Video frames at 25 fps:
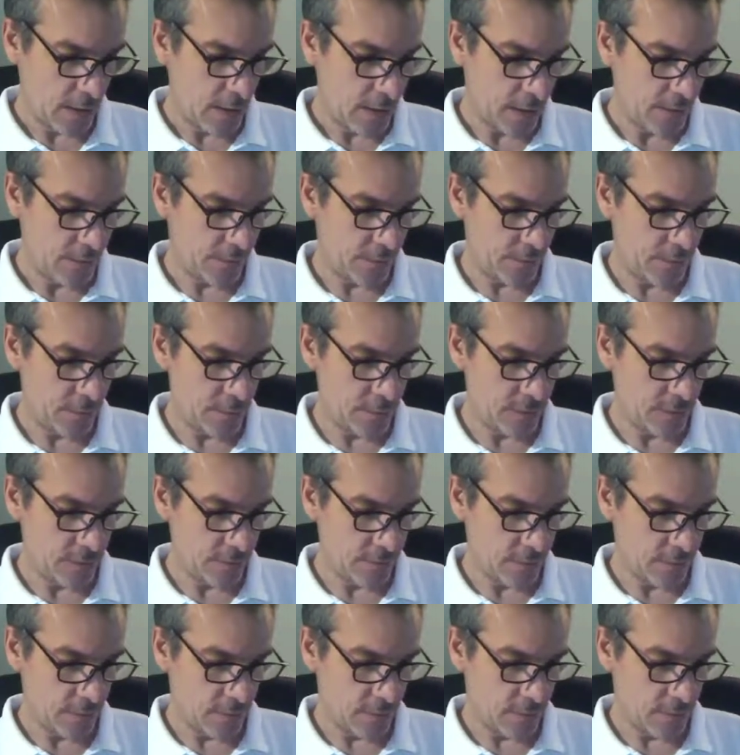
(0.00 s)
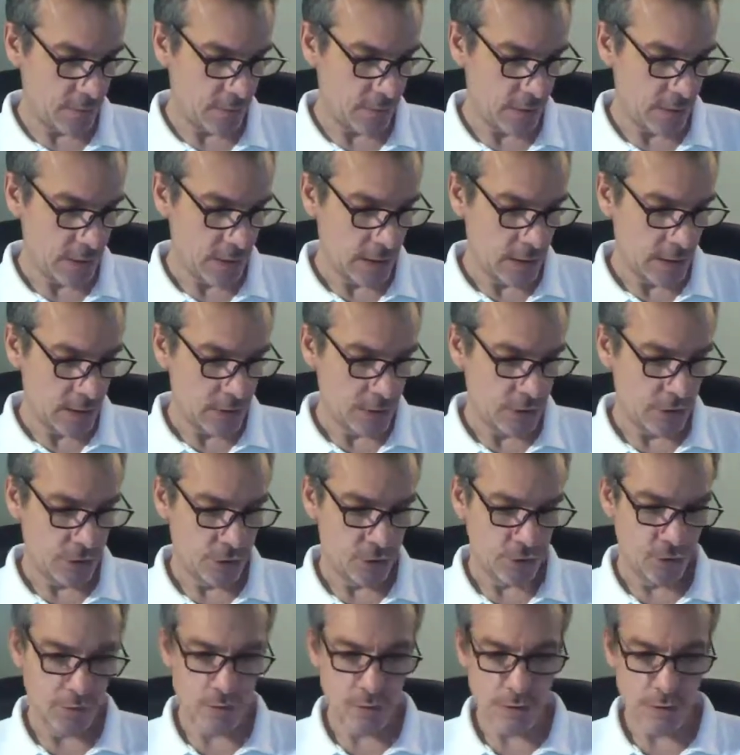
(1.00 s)
First of all,
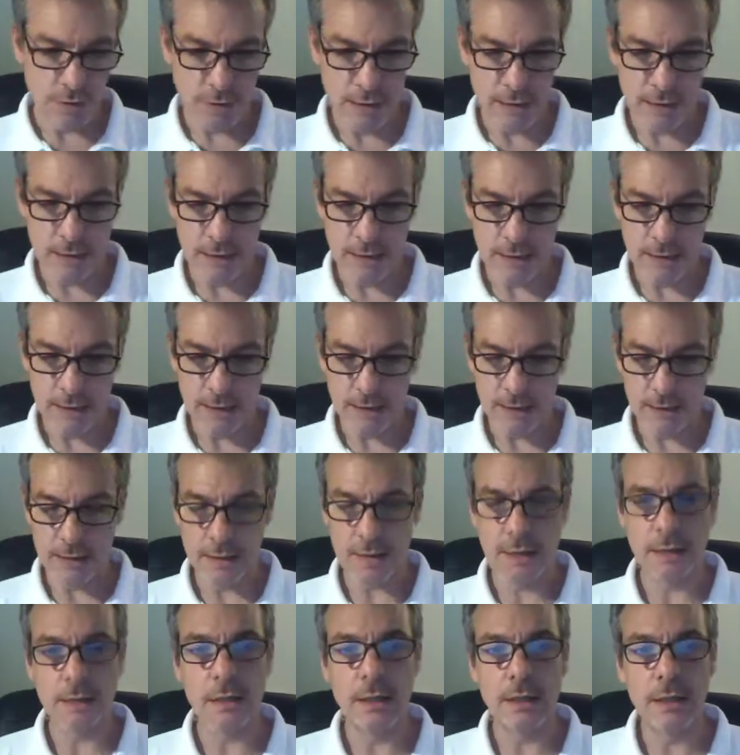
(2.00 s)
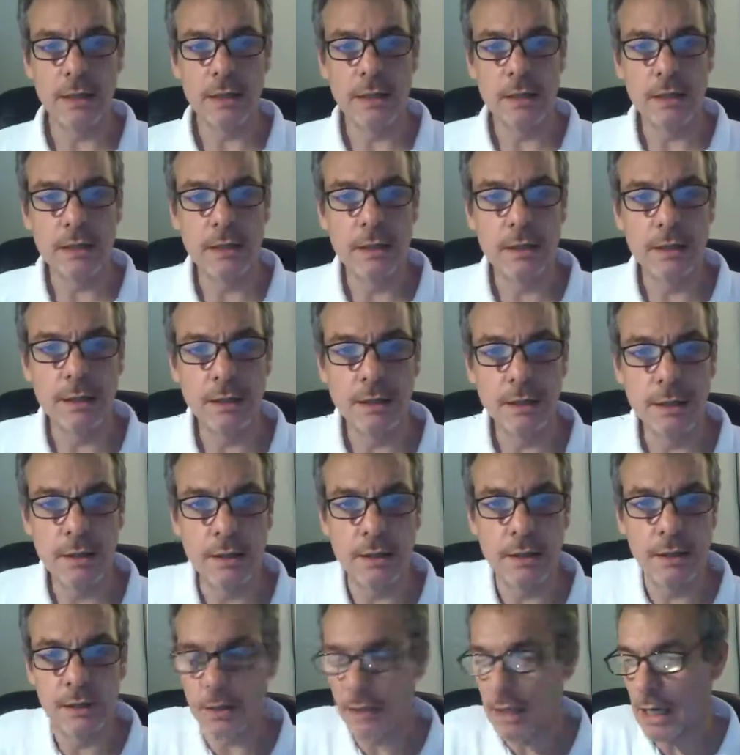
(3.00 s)
you
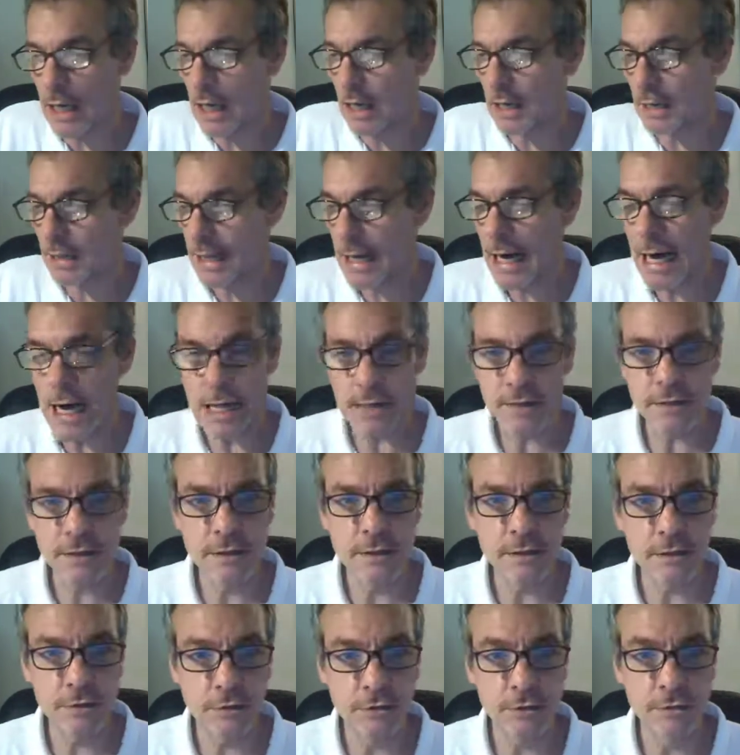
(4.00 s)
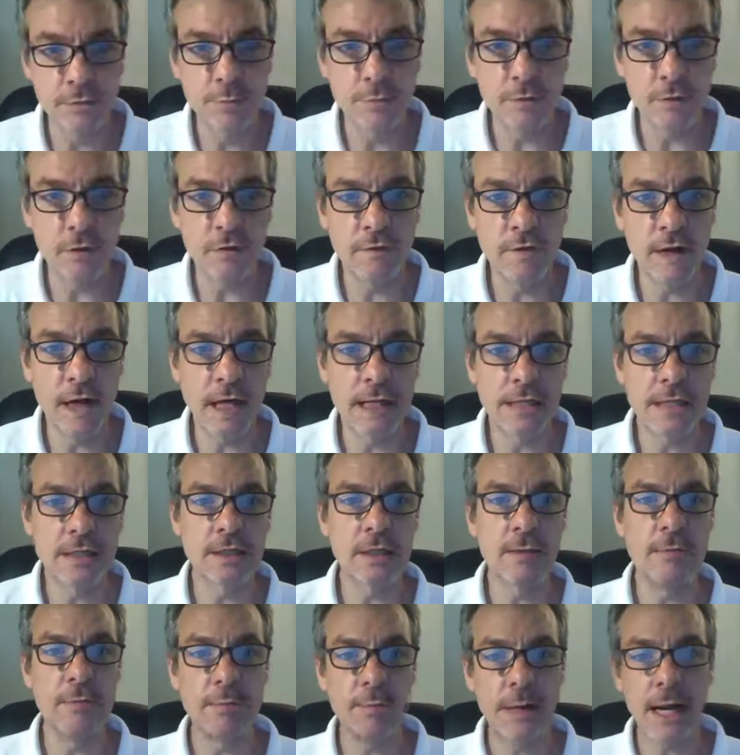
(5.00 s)
are asked to provide
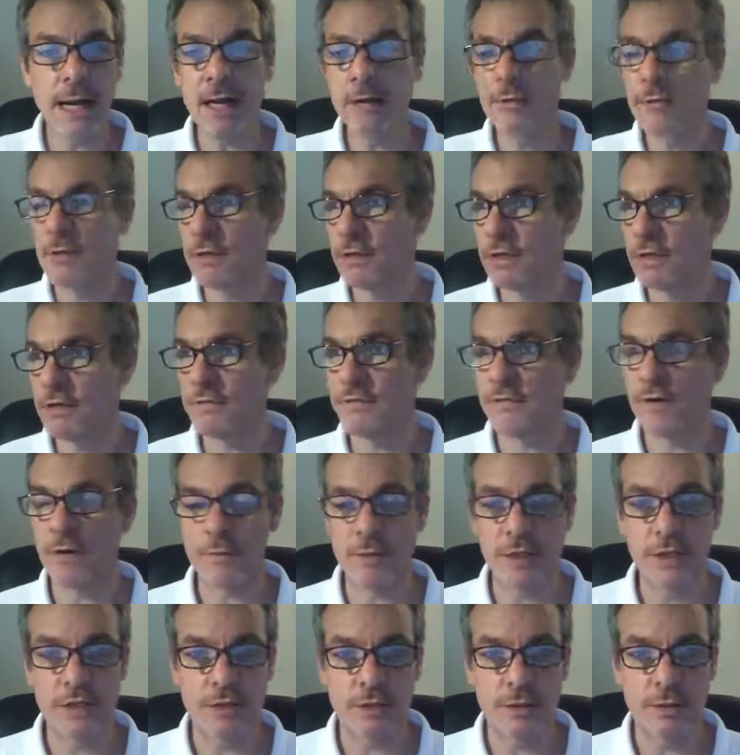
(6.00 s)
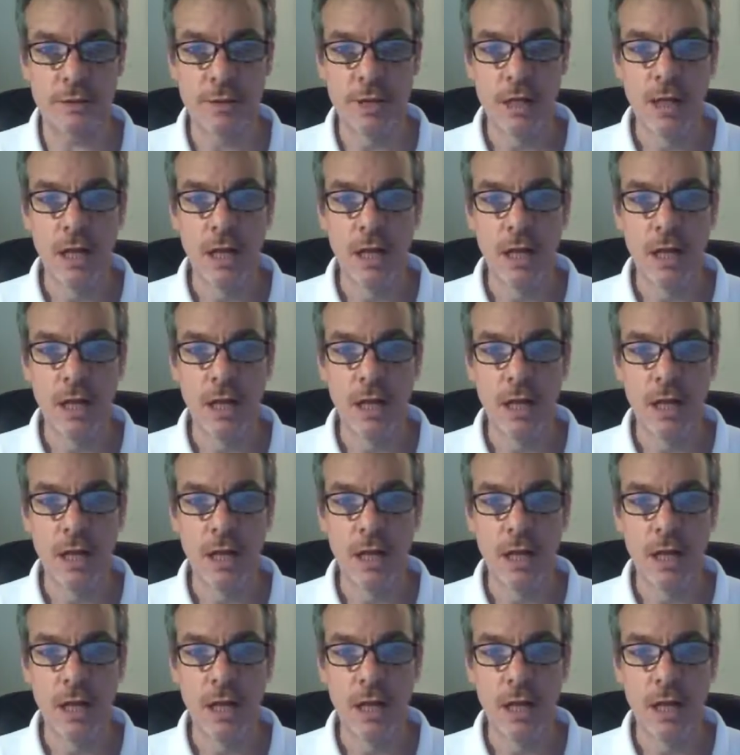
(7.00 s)
some background information